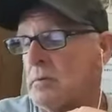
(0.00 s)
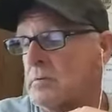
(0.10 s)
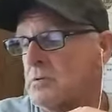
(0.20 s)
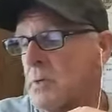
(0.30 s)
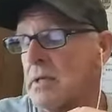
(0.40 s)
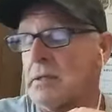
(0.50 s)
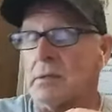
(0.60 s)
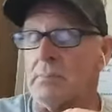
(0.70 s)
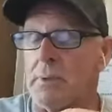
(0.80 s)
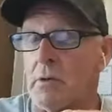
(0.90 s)

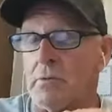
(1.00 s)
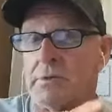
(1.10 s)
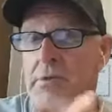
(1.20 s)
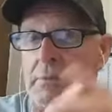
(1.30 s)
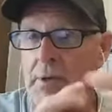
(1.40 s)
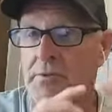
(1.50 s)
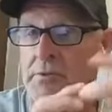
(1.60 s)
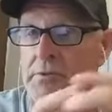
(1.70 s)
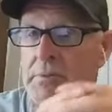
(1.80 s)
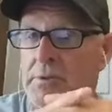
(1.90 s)
strengthening the bones and the
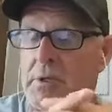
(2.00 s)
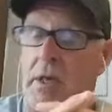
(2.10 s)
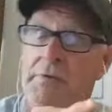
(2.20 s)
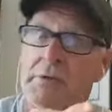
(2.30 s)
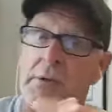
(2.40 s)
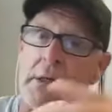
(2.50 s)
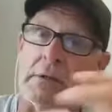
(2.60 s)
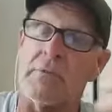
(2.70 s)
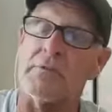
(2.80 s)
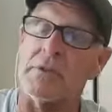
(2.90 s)
muscles themselves,
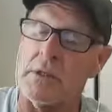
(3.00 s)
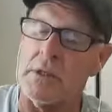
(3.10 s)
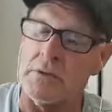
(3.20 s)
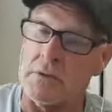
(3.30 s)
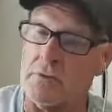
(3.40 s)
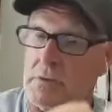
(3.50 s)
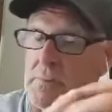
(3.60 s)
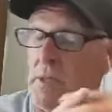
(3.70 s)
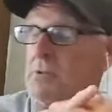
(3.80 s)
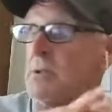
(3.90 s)
connective tissues
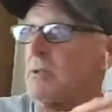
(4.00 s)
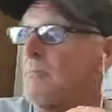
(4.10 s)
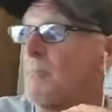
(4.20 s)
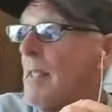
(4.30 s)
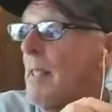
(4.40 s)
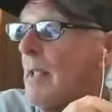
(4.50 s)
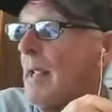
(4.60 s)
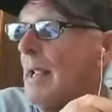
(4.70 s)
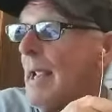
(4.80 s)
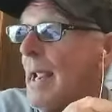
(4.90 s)
especially.
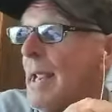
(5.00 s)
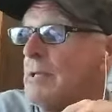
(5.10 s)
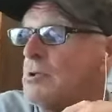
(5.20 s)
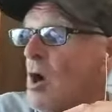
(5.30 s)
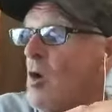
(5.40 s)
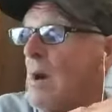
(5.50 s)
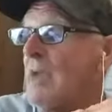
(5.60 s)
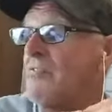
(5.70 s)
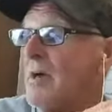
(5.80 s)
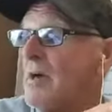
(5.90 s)
So
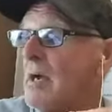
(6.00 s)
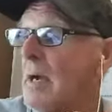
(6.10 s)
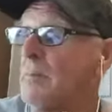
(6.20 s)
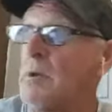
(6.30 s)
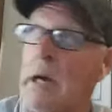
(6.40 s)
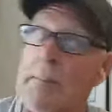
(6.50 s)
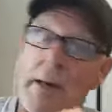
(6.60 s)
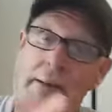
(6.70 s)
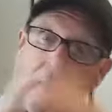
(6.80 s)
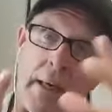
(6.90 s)
I'm
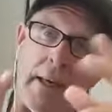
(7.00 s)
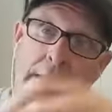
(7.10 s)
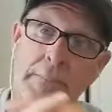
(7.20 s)
online. I'm